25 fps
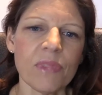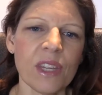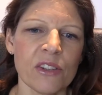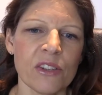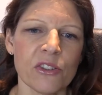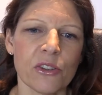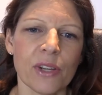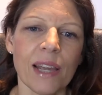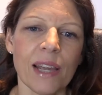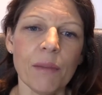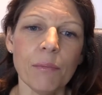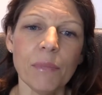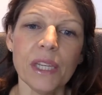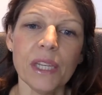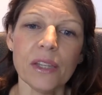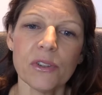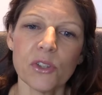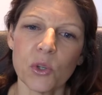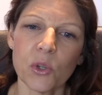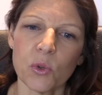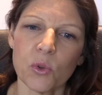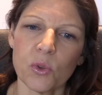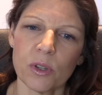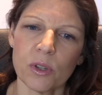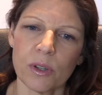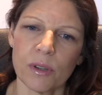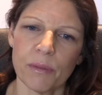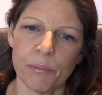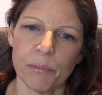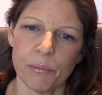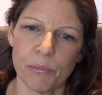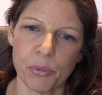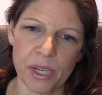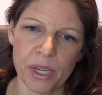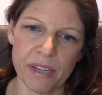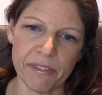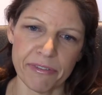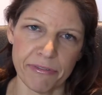So let me talk
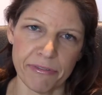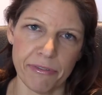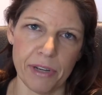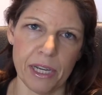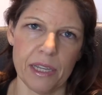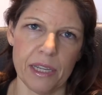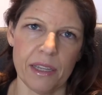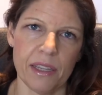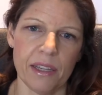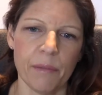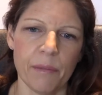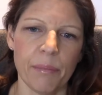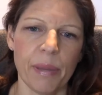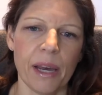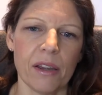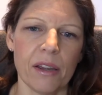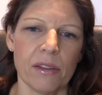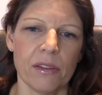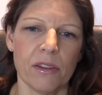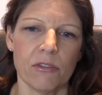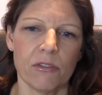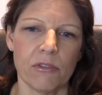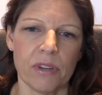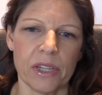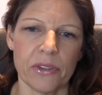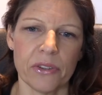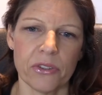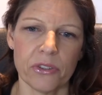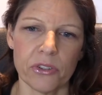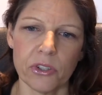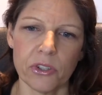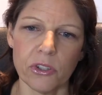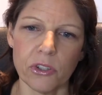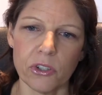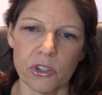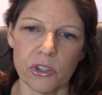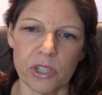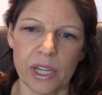briefly about the
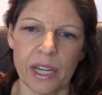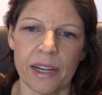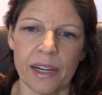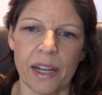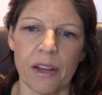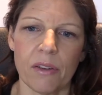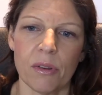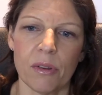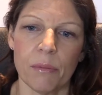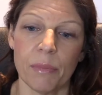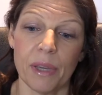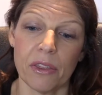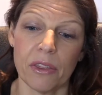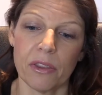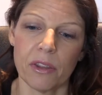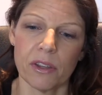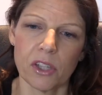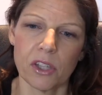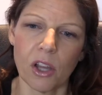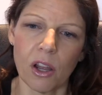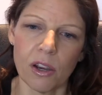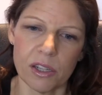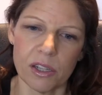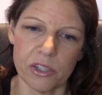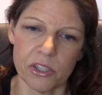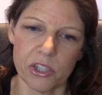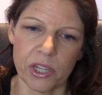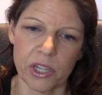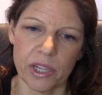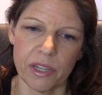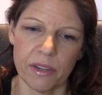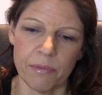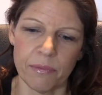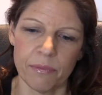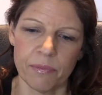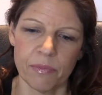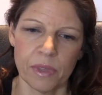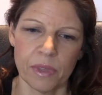research and our methodology.